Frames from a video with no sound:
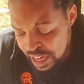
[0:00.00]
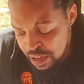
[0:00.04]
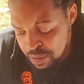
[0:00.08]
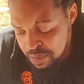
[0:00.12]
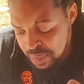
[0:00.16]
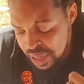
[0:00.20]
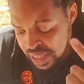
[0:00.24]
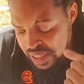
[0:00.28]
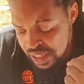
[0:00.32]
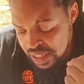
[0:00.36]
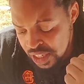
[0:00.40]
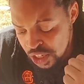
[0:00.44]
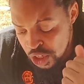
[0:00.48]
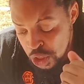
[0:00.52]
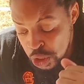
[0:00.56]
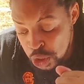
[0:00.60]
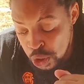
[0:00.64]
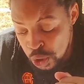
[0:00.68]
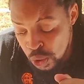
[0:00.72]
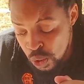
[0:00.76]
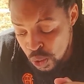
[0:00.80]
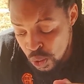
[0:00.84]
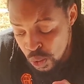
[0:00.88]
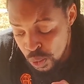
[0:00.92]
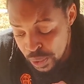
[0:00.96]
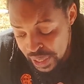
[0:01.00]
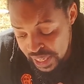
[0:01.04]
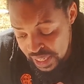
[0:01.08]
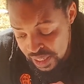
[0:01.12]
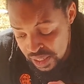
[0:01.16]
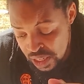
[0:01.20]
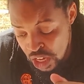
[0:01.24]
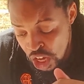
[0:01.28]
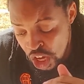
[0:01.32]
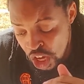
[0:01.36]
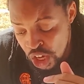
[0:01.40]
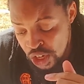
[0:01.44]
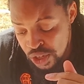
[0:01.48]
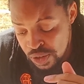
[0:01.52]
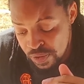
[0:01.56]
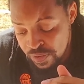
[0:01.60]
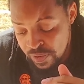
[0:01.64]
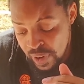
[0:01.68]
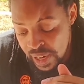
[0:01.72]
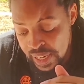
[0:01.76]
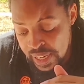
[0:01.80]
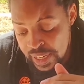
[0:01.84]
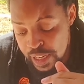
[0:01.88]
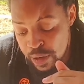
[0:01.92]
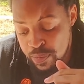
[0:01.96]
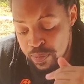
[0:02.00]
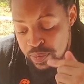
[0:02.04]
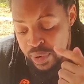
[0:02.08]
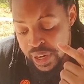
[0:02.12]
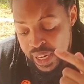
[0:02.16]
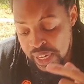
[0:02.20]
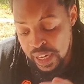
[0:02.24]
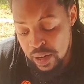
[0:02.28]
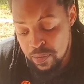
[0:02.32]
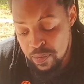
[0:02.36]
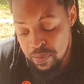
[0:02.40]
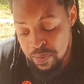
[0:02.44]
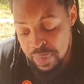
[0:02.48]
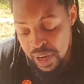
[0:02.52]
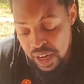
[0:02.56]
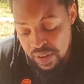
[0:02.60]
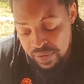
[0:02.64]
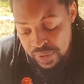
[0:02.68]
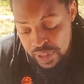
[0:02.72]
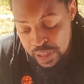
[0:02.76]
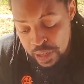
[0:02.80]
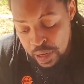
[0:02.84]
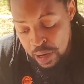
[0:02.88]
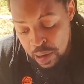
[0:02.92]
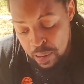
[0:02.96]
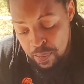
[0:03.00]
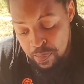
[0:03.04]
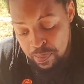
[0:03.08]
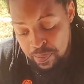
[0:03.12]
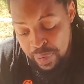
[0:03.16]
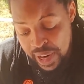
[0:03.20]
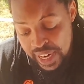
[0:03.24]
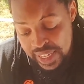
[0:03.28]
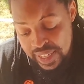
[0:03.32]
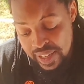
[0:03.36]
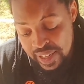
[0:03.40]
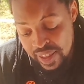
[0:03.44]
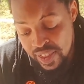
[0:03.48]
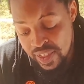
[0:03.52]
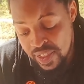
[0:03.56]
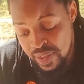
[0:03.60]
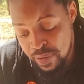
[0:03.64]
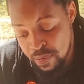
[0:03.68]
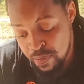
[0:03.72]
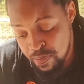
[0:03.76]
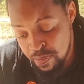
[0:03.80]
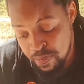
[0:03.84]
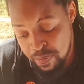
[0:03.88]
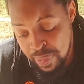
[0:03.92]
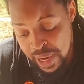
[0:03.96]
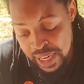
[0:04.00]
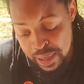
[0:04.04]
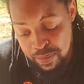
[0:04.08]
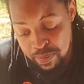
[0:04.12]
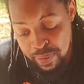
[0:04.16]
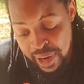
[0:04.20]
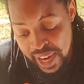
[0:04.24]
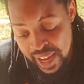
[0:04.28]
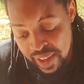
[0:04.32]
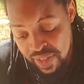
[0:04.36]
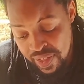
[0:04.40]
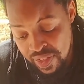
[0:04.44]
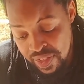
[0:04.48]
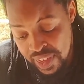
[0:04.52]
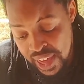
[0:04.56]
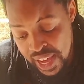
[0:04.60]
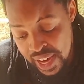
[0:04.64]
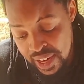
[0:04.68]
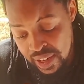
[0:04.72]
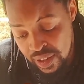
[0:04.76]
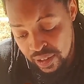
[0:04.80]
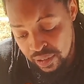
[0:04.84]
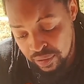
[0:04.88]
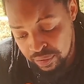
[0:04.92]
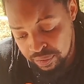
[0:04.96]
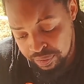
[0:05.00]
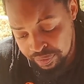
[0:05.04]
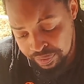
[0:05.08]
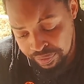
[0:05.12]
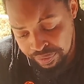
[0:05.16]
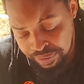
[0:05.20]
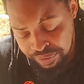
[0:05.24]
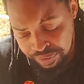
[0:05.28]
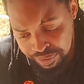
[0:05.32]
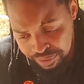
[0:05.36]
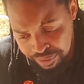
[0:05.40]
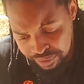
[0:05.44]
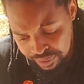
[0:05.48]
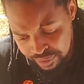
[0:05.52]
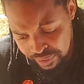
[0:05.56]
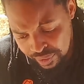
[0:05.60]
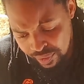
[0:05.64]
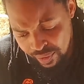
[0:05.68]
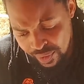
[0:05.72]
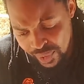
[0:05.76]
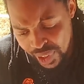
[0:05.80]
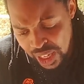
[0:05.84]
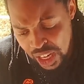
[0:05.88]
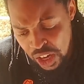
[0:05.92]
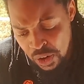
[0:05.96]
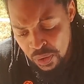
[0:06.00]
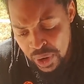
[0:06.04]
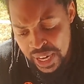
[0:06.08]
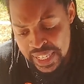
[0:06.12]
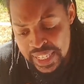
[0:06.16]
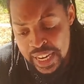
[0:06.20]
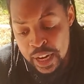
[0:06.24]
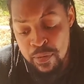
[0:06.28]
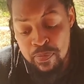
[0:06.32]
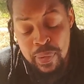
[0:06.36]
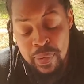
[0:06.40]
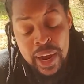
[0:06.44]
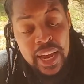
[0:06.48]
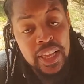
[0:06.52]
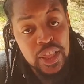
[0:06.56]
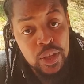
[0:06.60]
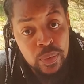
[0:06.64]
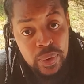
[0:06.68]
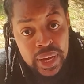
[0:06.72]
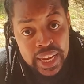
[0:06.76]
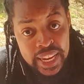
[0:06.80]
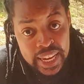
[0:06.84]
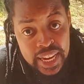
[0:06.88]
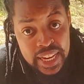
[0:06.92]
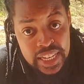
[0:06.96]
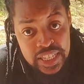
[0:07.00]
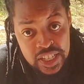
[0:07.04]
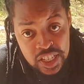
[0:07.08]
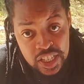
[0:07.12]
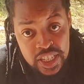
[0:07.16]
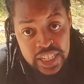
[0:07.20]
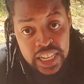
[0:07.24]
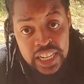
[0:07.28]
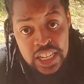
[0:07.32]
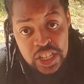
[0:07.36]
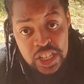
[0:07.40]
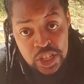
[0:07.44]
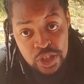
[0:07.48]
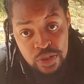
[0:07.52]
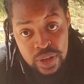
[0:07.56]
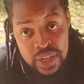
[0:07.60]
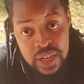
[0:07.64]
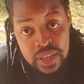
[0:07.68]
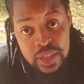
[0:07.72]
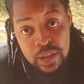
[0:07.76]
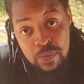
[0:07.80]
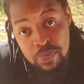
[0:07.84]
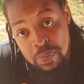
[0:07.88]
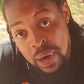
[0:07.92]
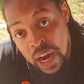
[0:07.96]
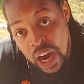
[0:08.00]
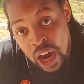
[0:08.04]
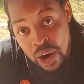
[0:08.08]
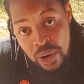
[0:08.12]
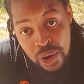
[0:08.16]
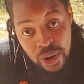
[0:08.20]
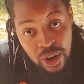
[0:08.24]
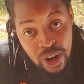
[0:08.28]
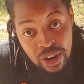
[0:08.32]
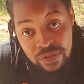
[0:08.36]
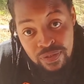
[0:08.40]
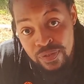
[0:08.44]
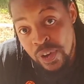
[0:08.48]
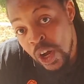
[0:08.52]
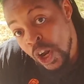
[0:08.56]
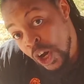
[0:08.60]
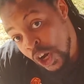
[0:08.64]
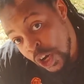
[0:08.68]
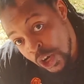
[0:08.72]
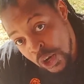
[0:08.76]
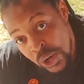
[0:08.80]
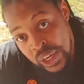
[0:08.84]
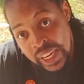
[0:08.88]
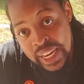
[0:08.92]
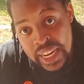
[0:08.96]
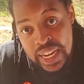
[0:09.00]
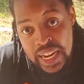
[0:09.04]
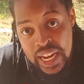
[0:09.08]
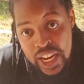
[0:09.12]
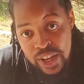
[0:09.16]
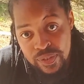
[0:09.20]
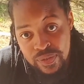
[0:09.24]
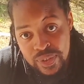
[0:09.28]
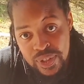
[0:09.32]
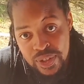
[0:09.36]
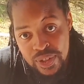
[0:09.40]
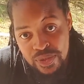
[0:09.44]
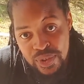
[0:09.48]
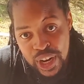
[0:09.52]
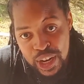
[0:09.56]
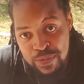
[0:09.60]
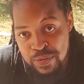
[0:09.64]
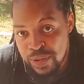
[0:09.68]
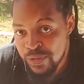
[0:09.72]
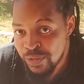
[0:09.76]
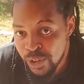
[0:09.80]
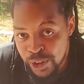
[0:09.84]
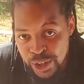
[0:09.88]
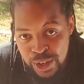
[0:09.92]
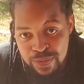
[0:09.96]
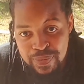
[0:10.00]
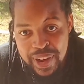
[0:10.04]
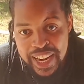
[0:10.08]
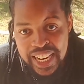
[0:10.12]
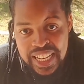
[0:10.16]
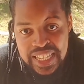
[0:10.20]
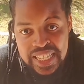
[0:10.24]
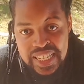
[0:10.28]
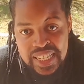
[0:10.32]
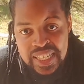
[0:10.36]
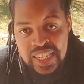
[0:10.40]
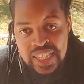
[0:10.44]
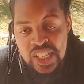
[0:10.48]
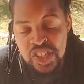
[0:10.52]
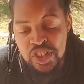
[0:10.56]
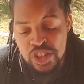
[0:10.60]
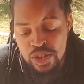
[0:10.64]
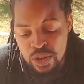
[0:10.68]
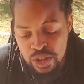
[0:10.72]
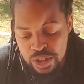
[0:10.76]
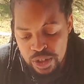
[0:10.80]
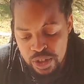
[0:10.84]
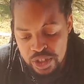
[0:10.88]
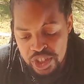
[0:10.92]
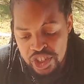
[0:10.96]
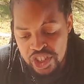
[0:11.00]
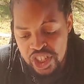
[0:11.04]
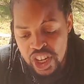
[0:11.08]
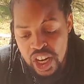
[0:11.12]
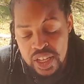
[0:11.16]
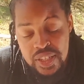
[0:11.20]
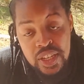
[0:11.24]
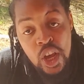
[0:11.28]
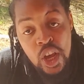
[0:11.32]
months and 2 weeks to finally break above it. But by then, right, and by the way, here he's just illustrating the power of looking left, right? Before you make a decision on your charts,